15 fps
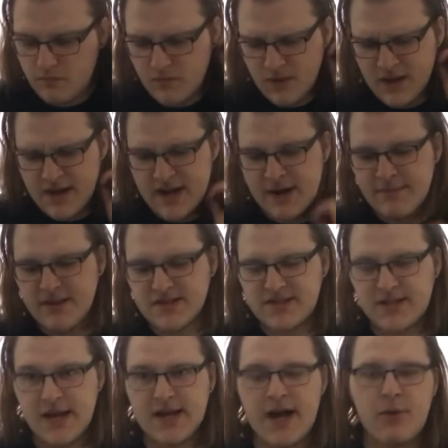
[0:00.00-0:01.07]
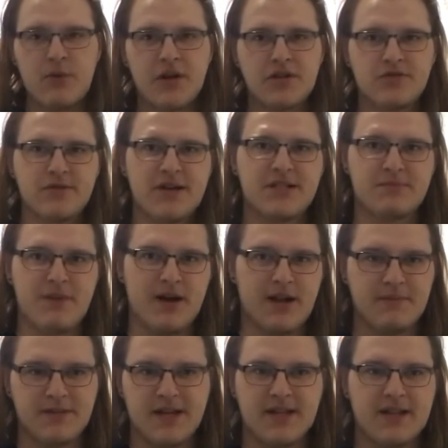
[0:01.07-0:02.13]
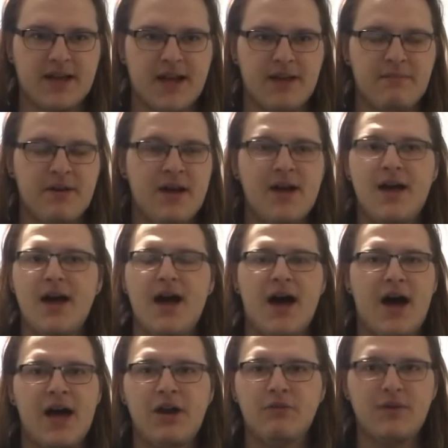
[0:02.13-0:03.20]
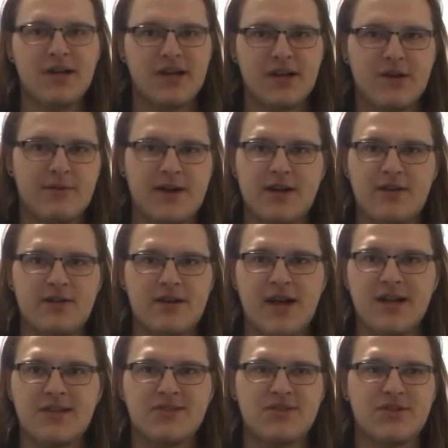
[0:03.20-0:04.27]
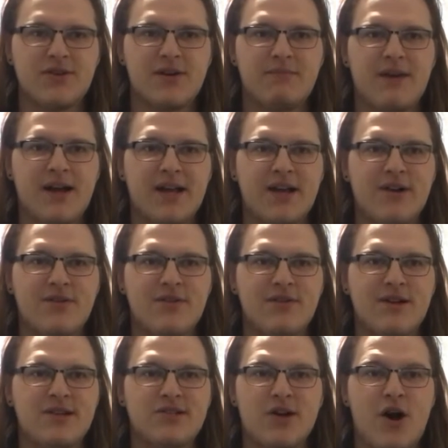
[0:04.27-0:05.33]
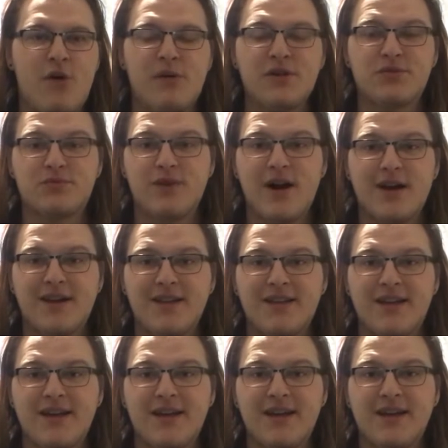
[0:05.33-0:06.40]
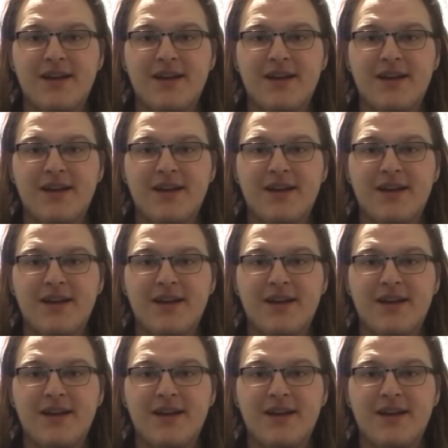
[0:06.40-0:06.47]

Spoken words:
And I'm not saying I want to transmog everything in the game. I don't really care what I look like, considering my character is always rocking the